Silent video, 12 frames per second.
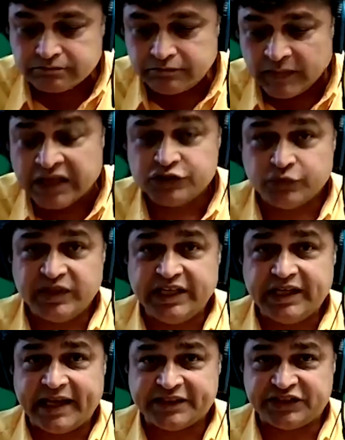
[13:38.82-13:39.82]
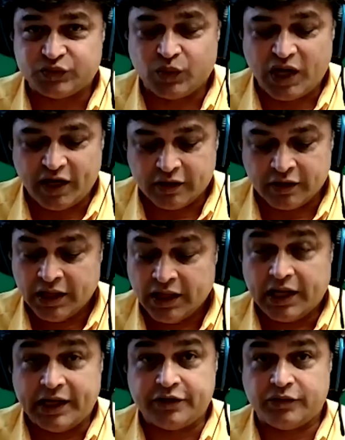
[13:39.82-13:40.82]
So we need excess water.
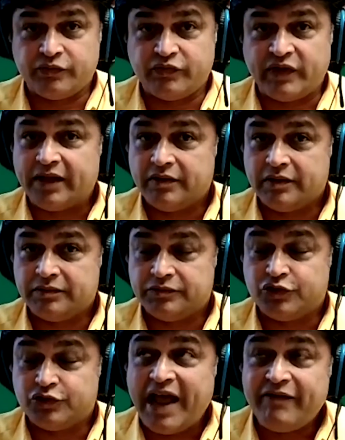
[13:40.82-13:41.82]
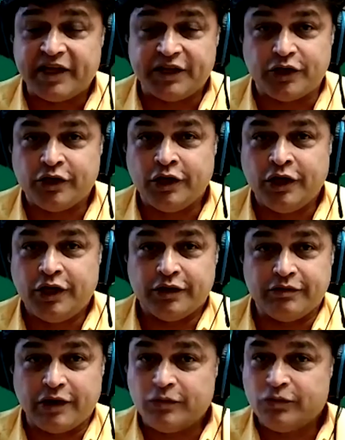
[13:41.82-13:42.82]
Under dry weather,
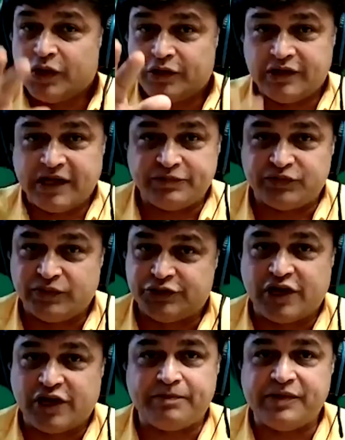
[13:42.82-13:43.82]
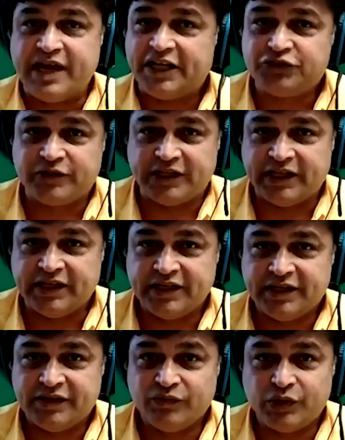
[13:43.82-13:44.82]
groundwater depths will drop naturally.
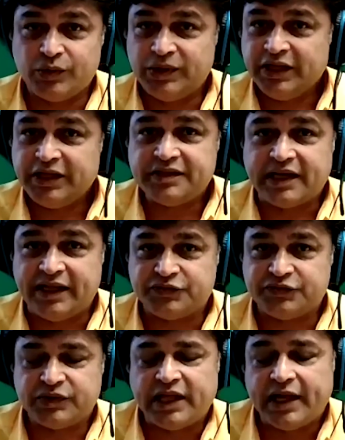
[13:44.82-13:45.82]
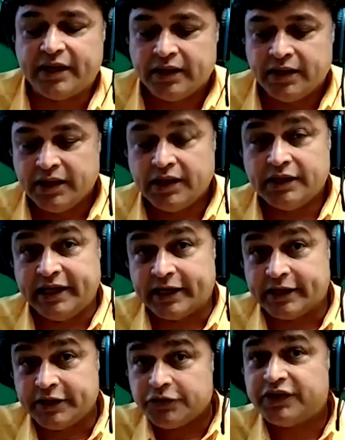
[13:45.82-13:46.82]
We don't need tiles for that. The
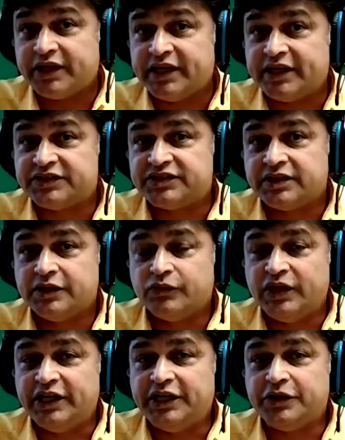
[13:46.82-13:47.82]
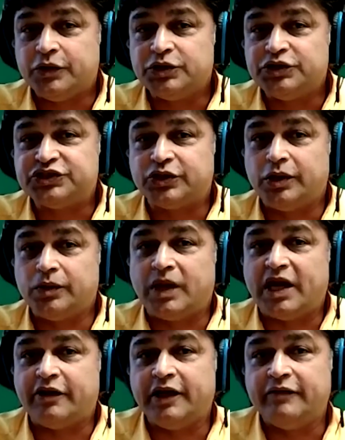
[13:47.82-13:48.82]
other thing is we need good soil
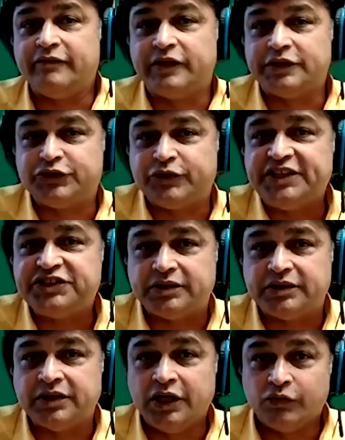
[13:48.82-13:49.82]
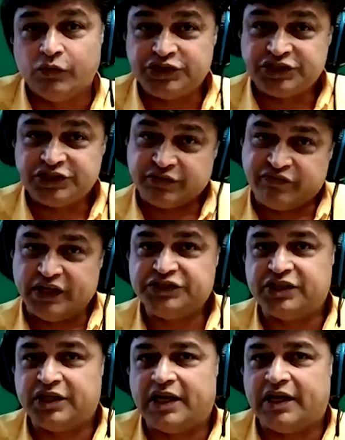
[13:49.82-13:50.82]
water infiltration, which is a
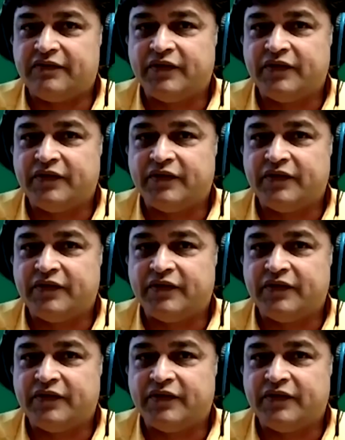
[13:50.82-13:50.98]
function of